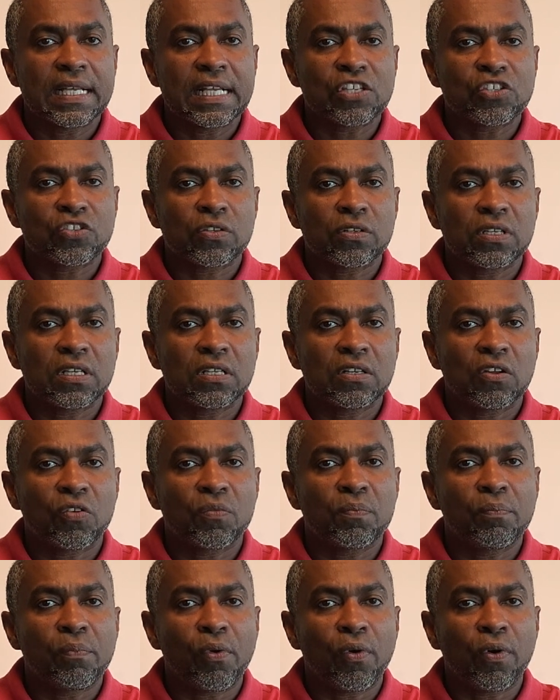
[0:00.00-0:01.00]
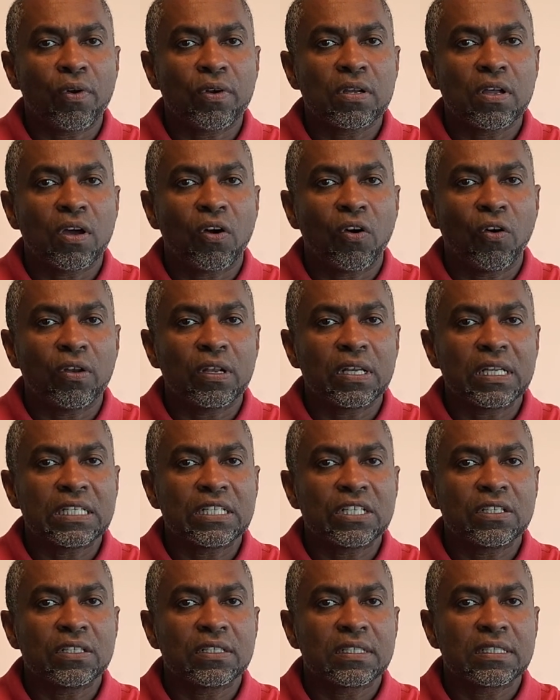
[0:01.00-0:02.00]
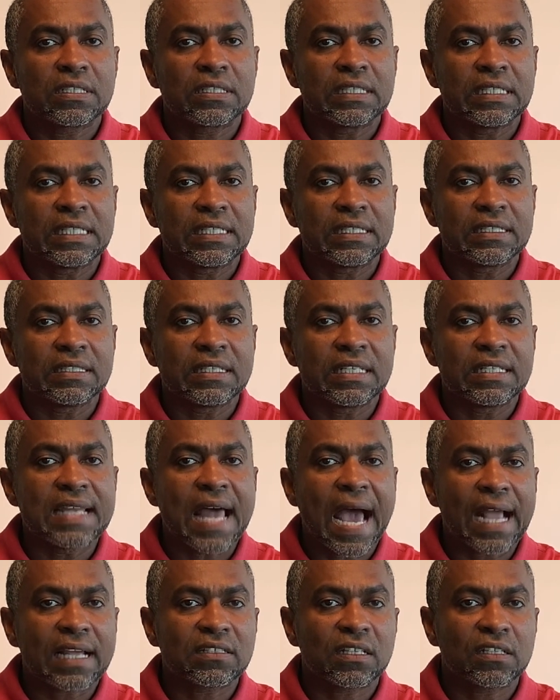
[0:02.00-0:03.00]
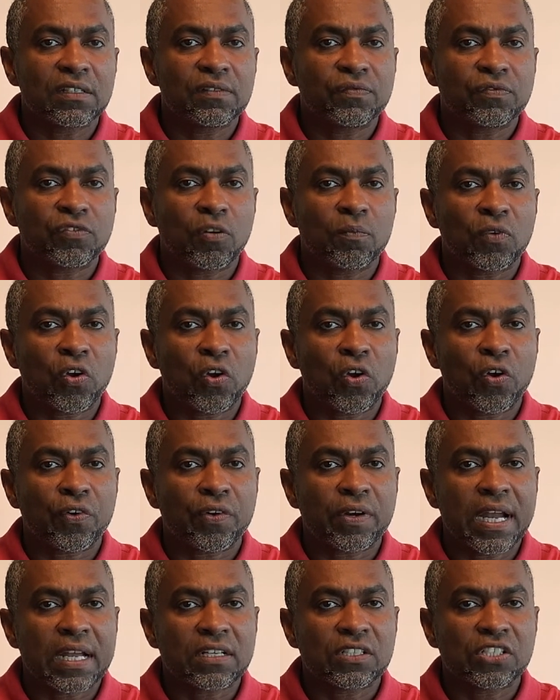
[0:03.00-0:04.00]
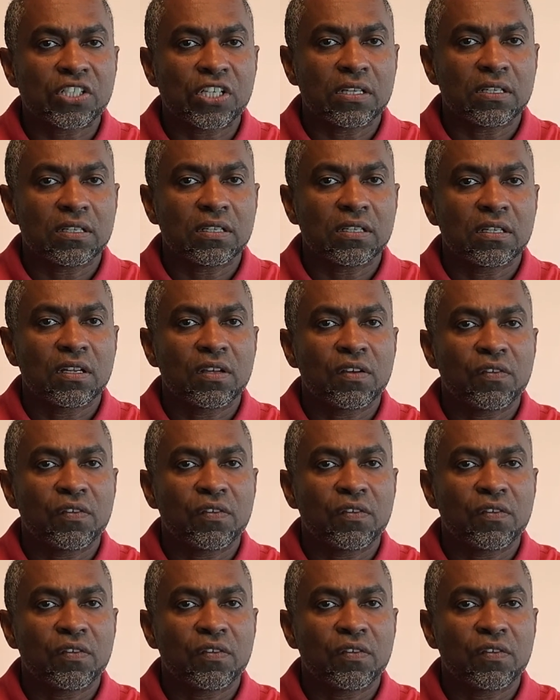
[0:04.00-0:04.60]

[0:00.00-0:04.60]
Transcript: Insulin on board only de deducted from correction